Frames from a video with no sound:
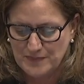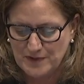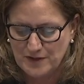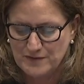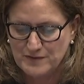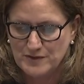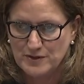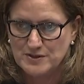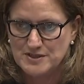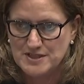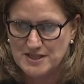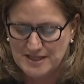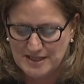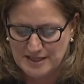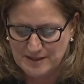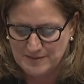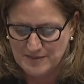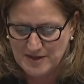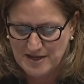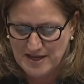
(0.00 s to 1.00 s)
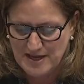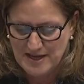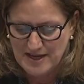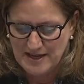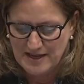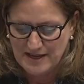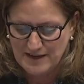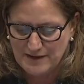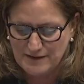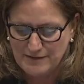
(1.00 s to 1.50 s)
of your team.
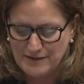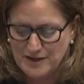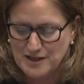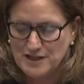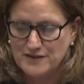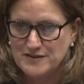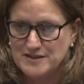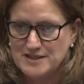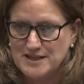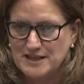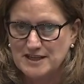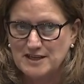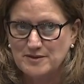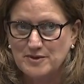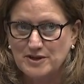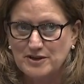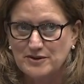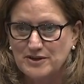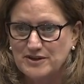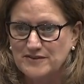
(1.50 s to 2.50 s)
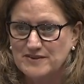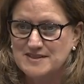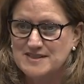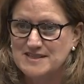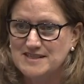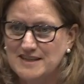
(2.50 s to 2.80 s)
And I thank you for taking my grievance